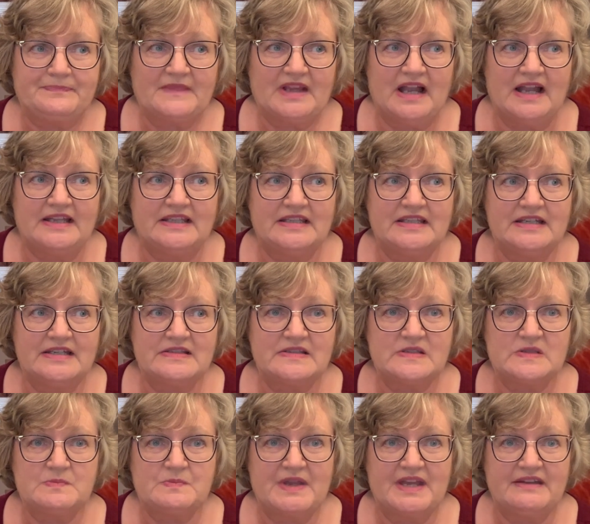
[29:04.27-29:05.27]
I can't
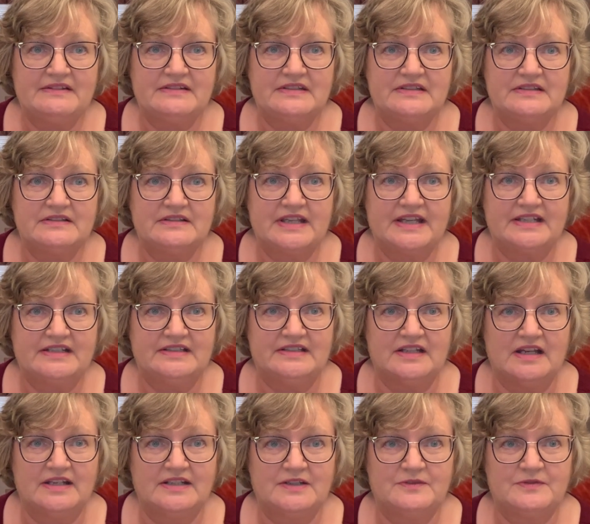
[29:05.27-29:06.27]
spend like
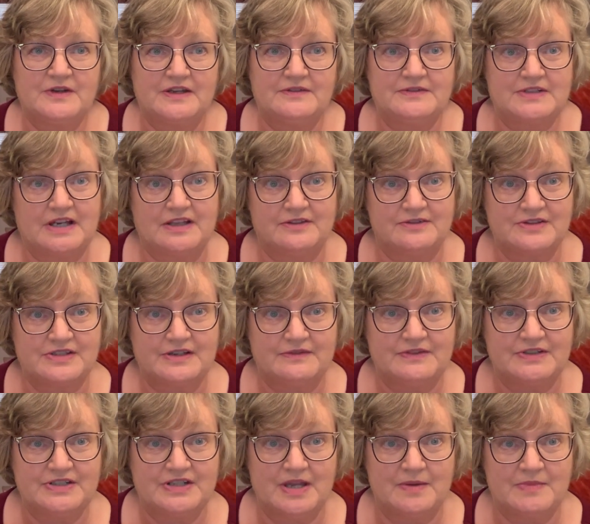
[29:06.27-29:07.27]
$95
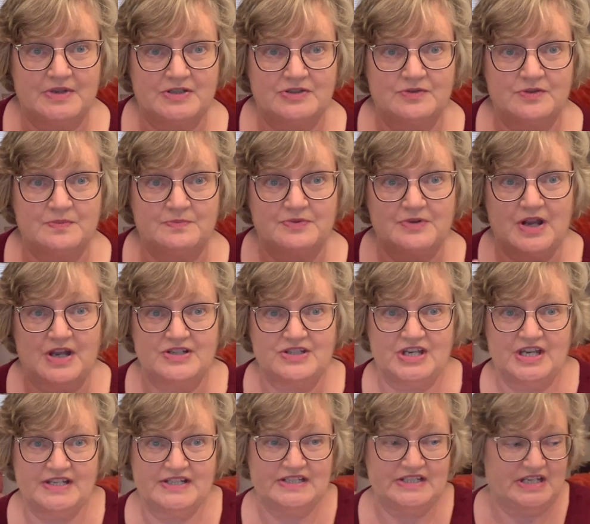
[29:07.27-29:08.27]
every time I do a
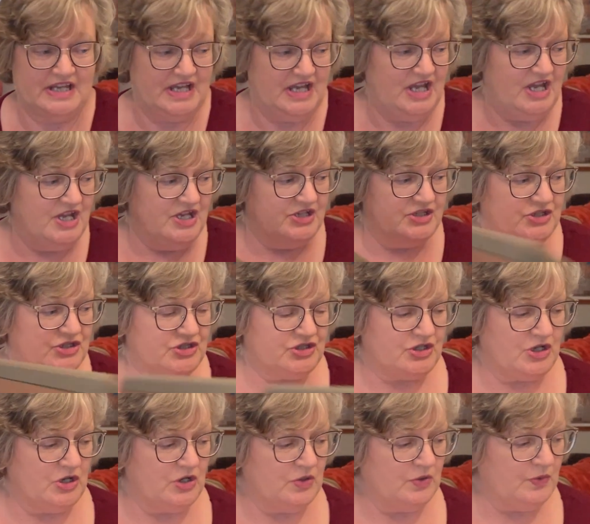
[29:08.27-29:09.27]
project.
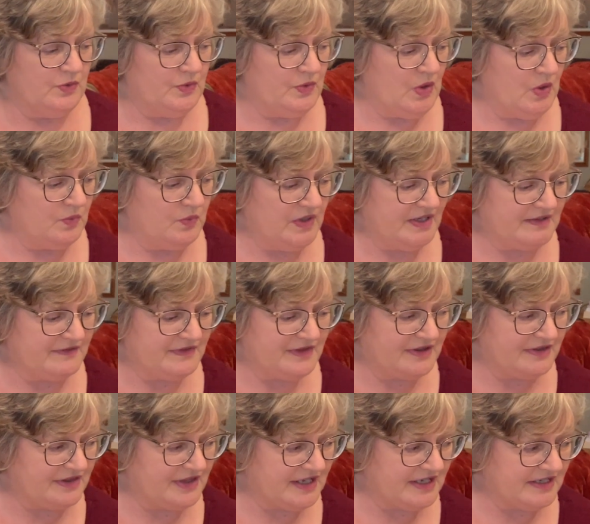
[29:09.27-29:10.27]
So one of the
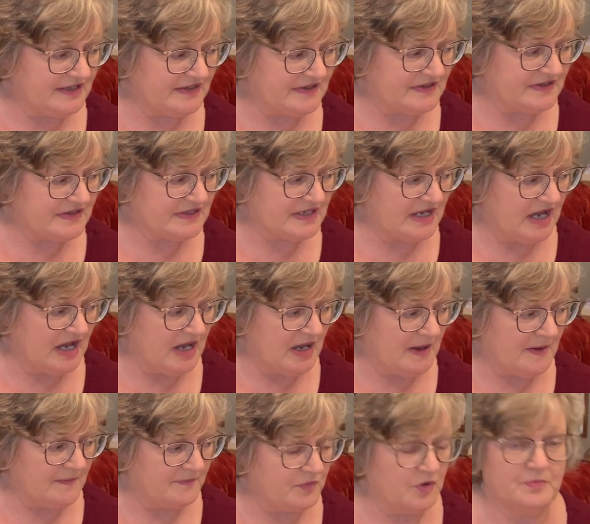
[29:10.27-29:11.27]
things,
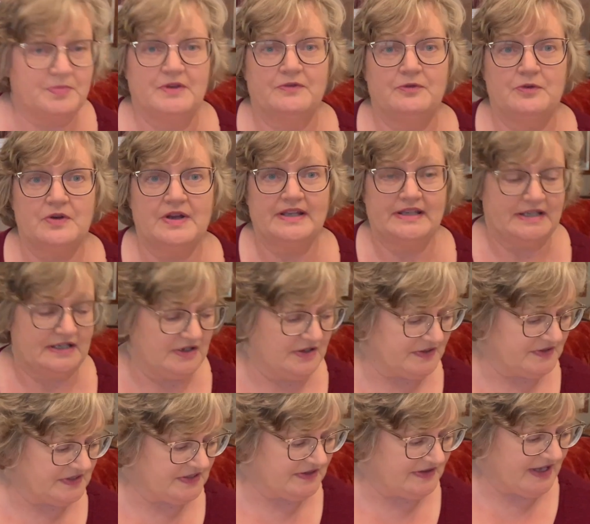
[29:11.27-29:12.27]
well, before I get
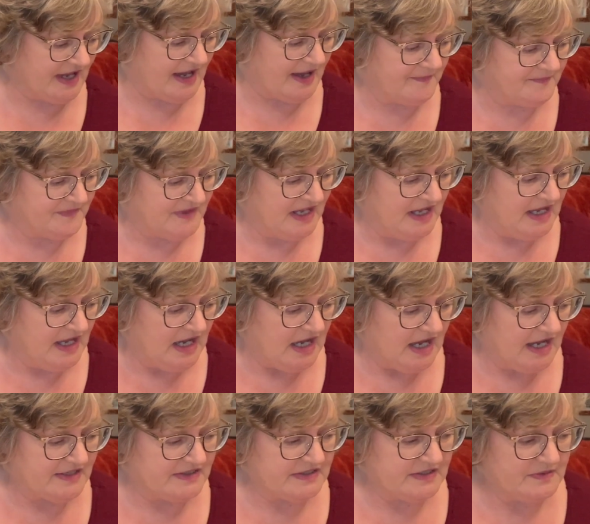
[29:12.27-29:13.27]
on to that,
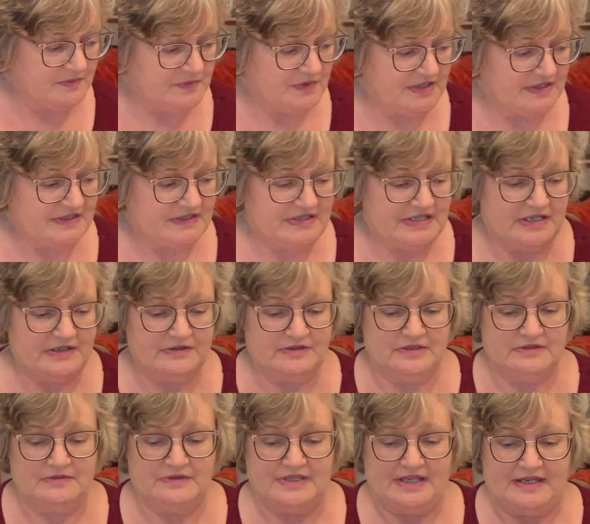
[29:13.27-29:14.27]
I did want to tell
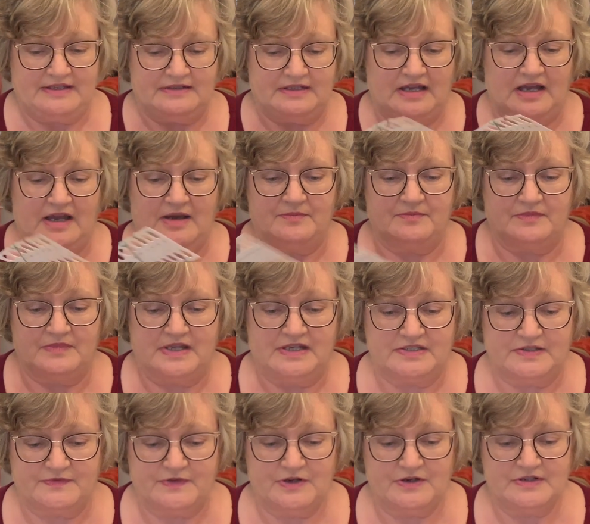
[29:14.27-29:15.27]
you that
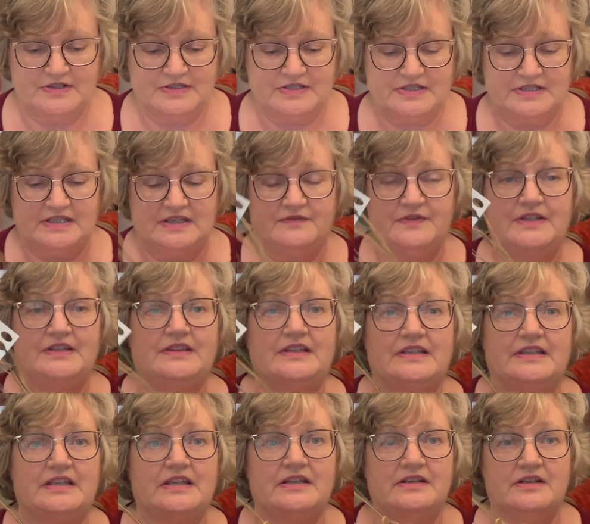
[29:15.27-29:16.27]
as far as giving the
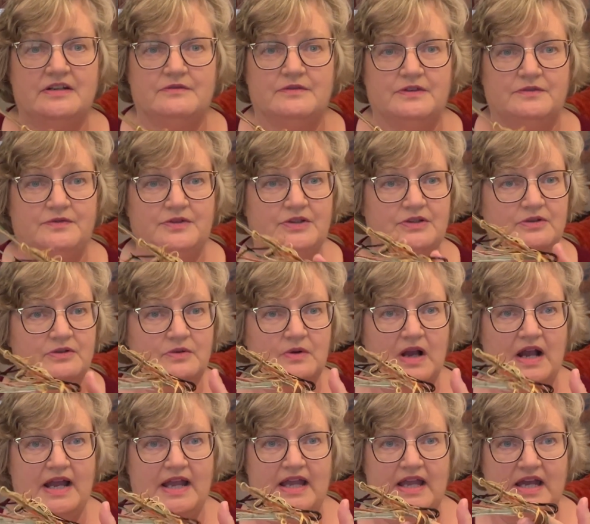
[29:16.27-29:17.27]
kit a review,
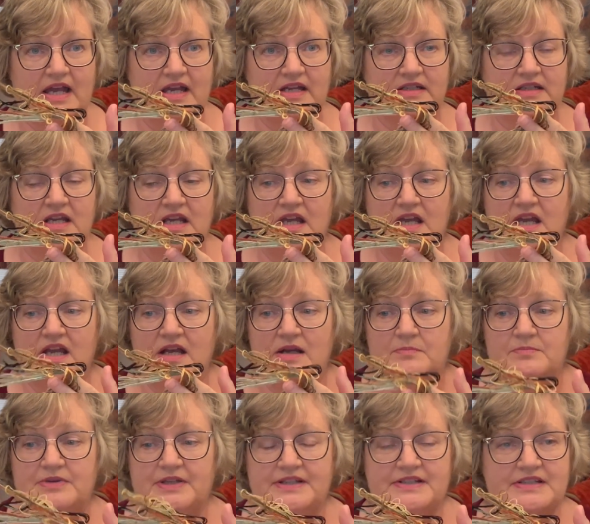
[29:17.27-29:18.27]
I had
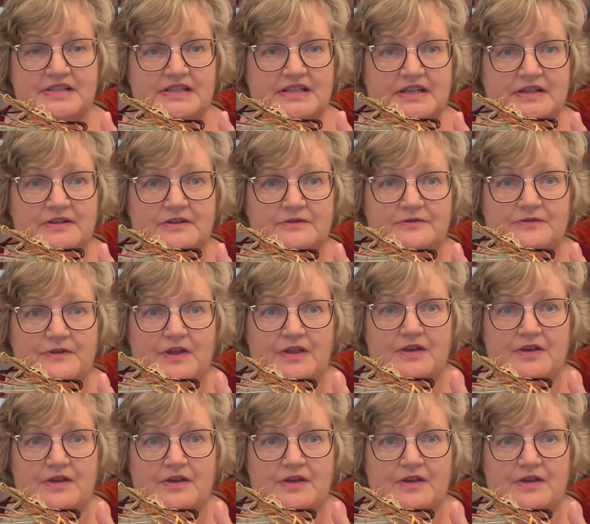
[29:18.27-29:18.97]
plenty of